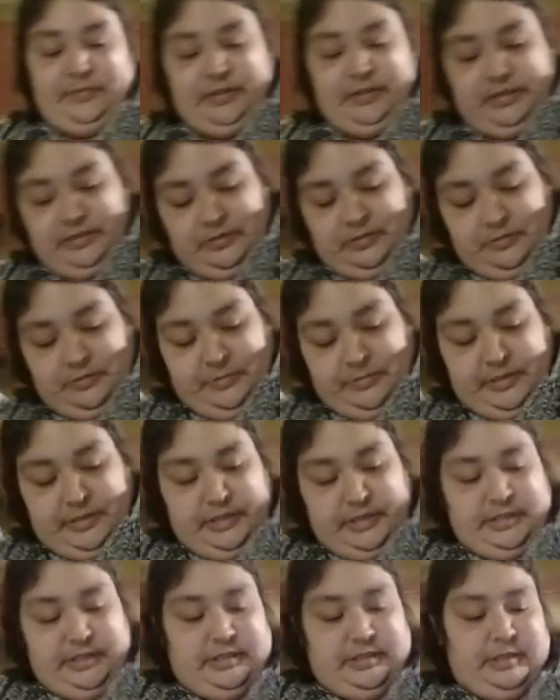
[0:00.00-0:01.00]
A little bit at
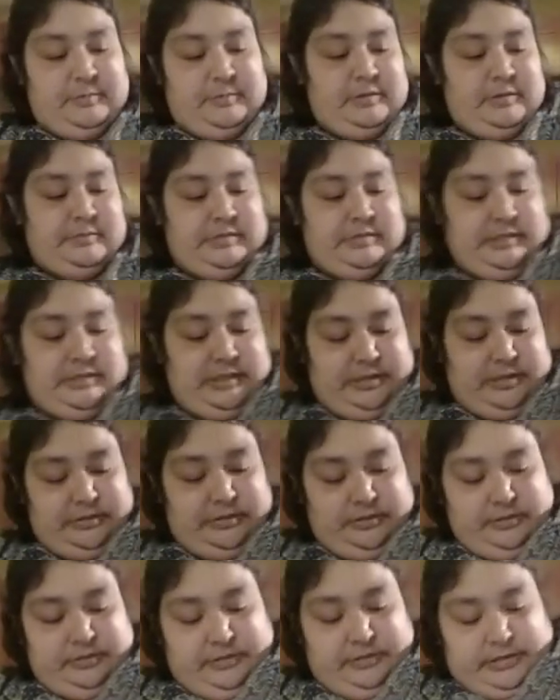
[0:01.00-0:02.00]
a time come together,
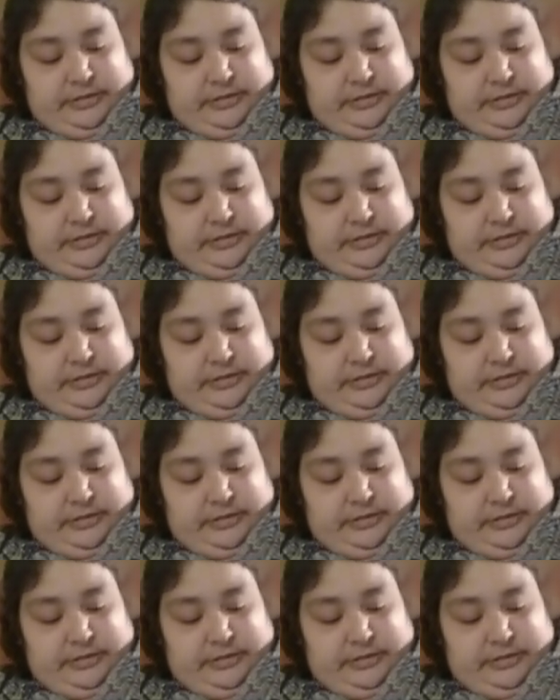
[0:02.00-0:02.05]
and